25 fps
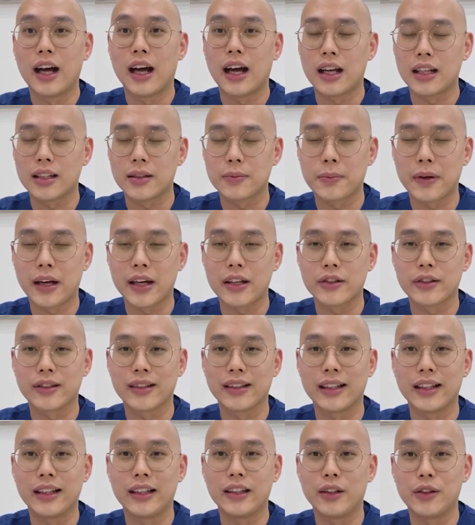
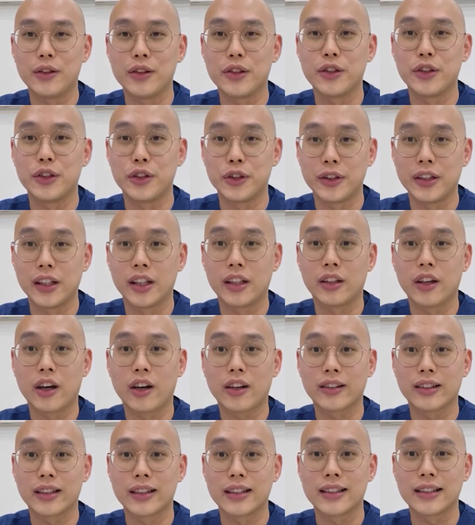especially those junior
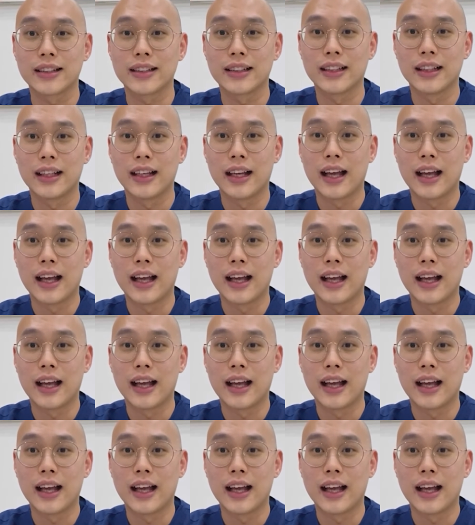doctors,